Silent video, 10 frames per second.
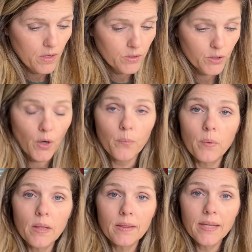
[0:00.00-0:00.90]
So
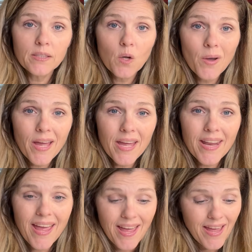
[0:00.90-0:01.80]
let's go
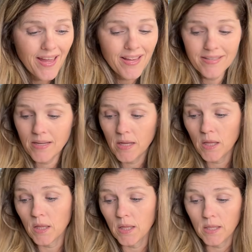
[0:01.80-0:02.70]
ahead and
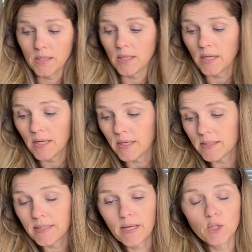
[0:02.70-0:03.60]

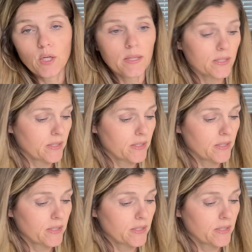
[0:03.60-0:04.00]
take a look at this